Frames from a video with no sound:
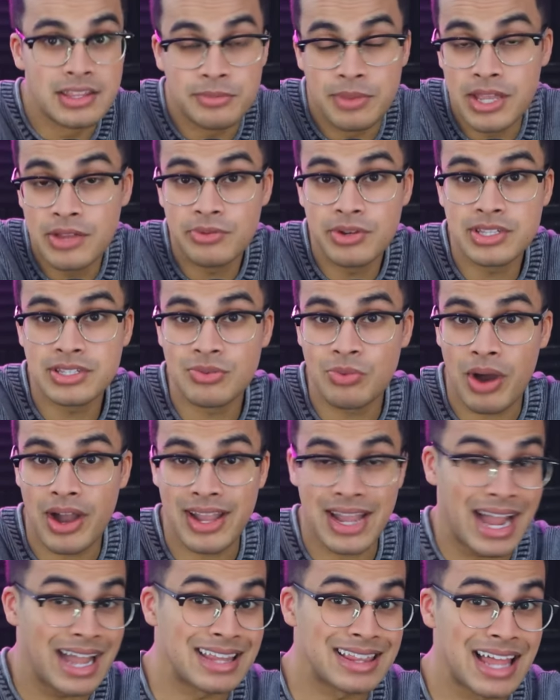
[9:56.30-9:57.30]
The main reason why
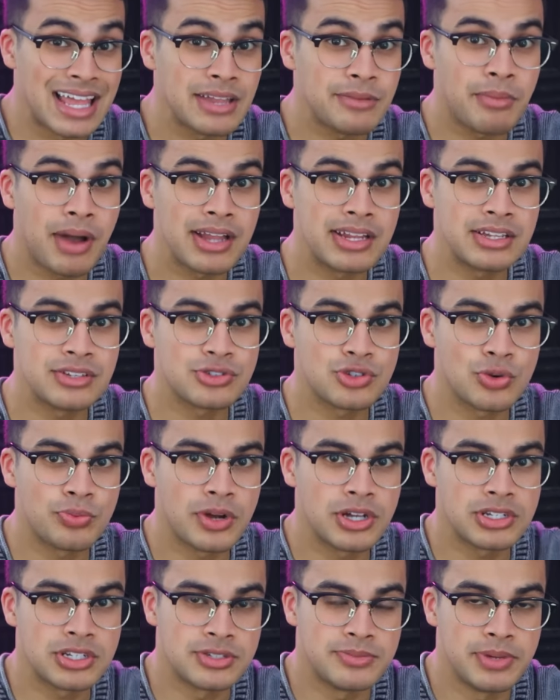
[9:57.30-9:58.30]
I like mining so
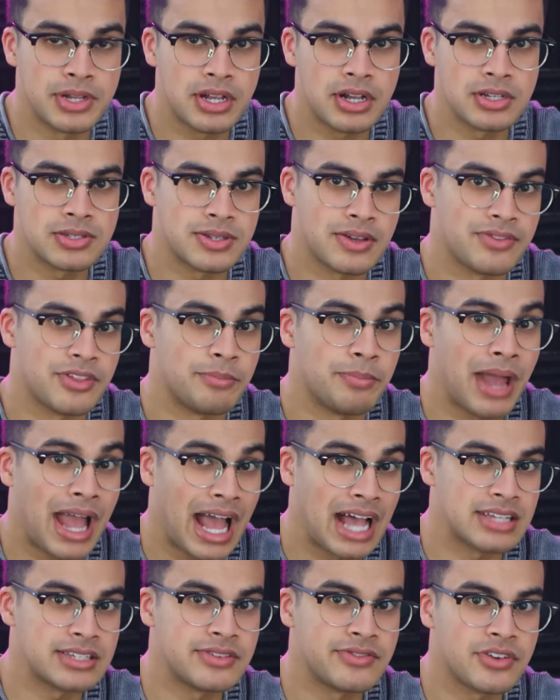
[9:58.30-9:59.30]
much is because of the
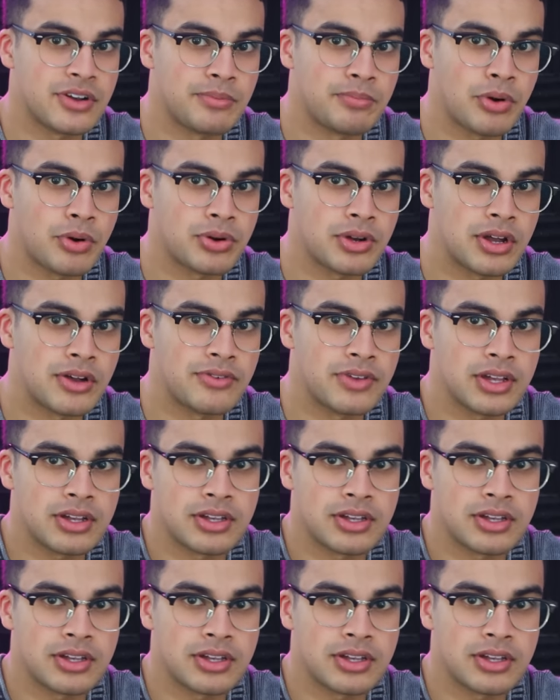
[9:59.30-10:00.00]
passive component of it,